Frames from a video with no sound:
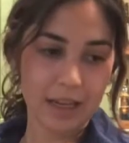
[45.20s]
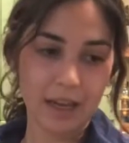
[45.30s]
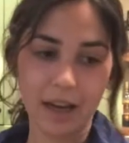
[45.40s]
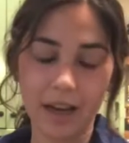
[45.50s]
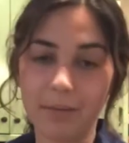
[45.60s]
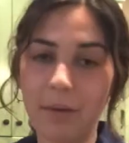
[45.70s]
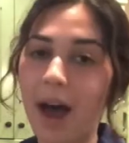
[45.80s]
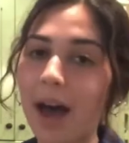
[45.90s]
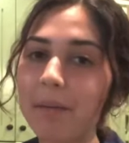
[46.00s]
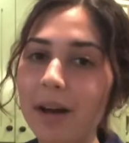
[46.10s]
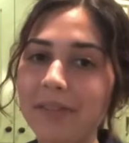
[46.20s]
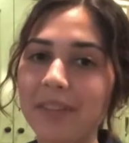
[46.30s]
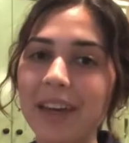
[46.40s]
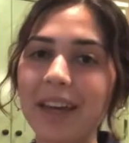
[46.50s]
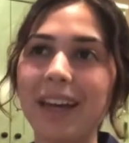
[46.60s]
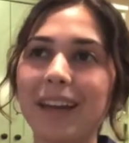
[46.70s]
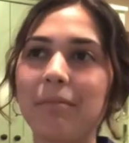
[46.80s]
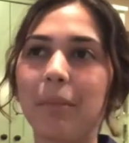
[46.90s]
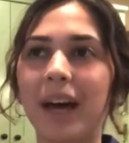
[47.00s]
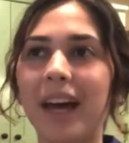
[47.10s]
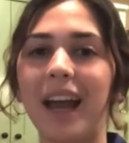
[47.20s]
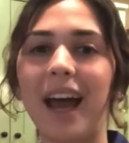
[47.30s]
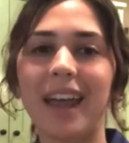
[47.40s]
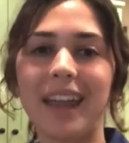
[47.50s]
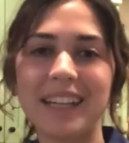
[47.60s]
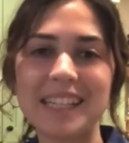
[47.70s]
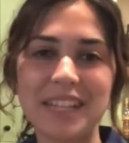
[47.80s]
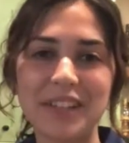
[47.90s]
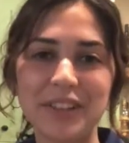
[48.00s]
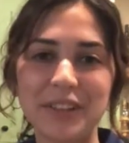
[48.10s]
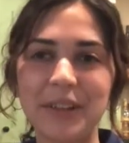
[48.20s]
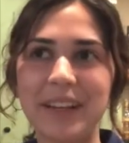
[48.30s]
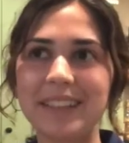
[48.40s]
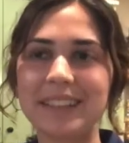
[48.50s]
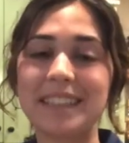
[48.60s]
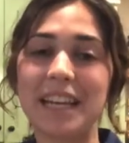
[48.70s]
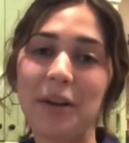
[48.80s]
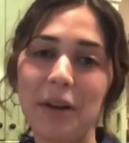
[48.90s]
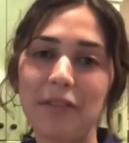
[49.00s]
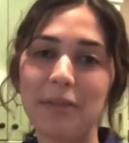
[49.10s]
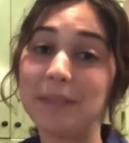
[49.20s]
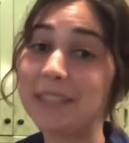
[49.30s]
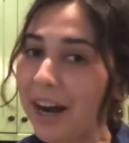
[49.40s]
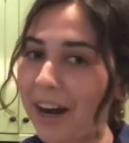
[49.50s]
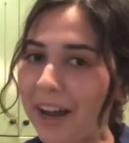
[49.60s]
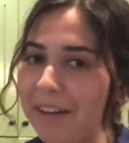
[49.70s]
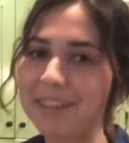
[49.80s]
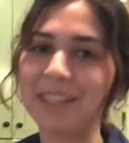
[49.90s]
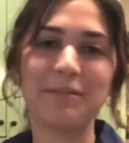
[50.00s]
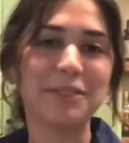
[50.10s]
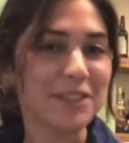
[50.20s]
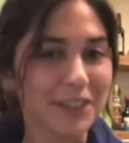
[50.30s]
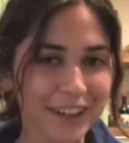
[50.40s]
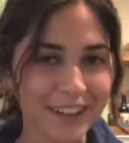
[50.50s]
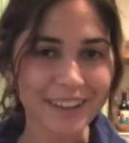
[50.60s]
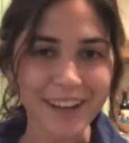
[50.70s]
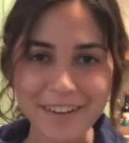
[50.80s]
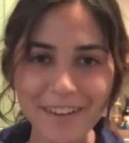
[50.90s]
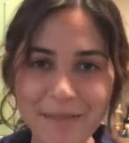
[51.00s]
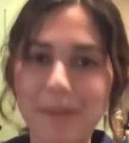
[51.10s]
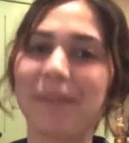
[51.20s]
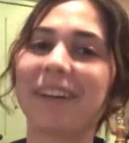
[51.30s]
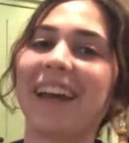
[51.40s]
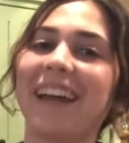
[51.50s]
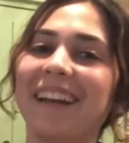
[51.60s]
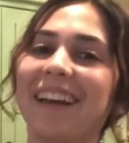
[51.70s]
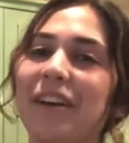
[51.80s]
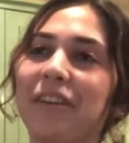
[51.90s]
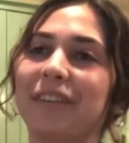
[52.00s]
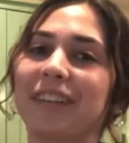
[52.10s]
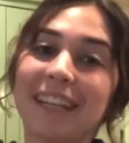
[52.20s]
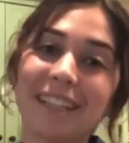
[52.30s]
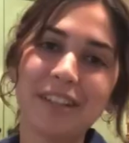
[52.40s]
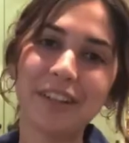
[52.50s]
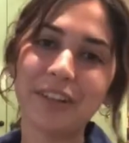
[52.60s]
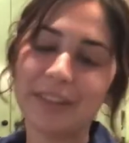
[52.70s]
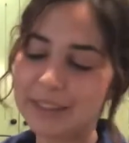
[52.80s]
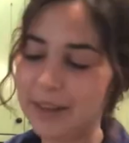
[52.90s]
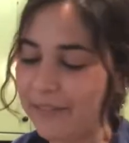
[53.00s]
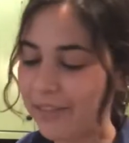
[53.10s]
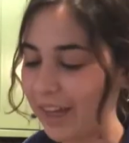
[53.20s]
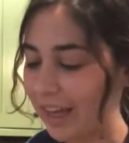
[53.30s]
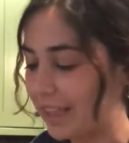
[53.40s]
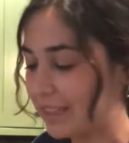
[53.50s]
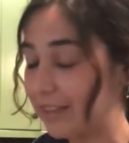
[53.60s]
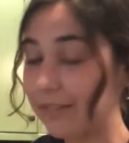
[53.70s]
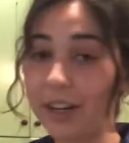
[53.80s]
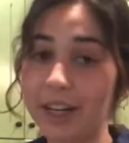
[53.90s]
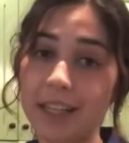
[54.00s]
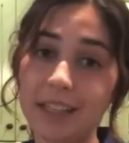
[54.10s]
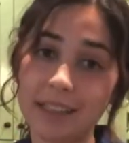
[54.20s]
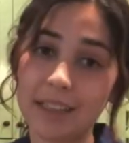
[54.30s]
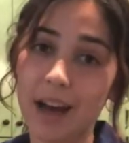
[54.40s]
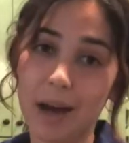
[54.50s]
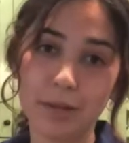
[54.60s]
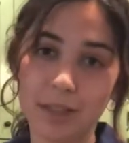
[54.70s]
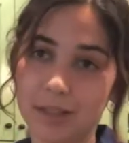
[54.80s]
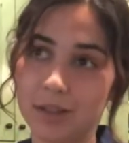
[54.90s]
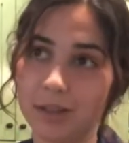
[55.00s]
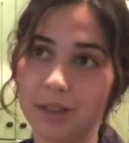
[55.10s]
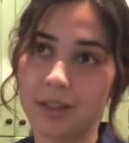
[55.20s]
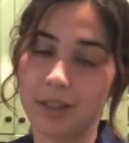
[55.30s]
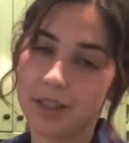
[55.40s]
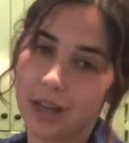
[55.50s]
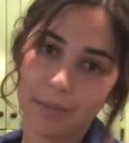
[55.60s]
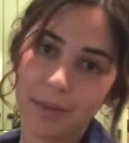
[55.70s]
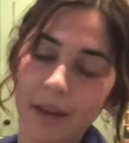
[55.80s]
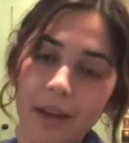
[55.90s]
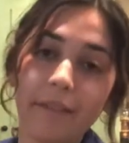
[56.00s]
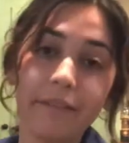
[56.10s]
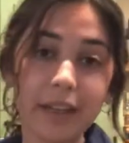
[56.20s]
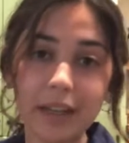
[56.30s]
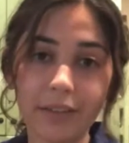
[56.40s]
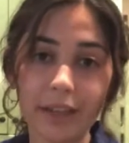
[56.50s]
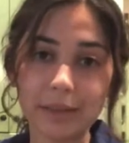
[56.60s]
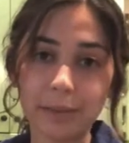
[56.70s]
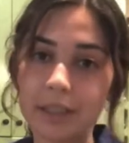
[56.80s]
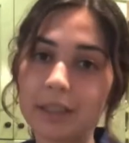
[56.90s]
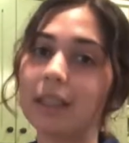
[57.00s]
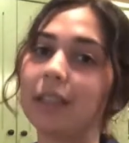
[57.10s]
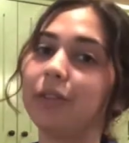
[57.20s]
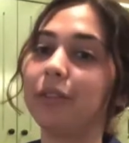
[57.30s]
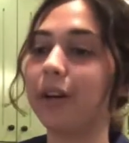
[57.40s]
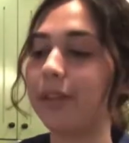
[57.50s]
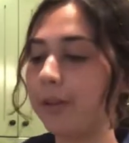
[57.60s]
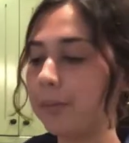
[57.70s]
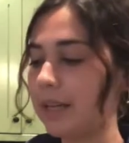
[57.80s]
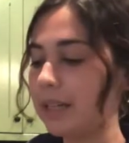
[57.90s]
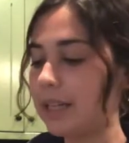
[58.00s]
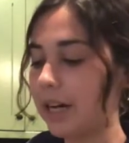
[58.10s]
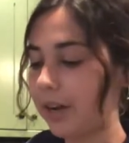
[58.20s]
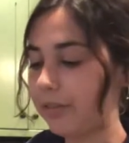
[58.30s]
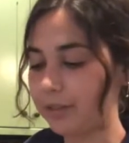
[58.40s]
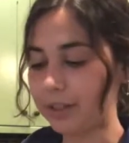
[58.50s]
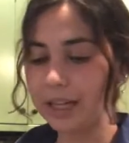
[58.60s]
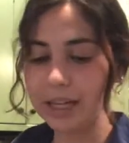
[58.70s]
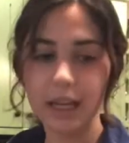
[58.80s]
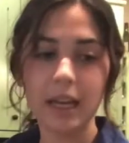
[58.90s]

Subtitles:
I'm not vegan, but I like to stay away from dairy, which I'm sure a lot of other people can relate to, so I feel like this is a very easy option, as you can just search up vegan recipes and then you know they'll be dairy free.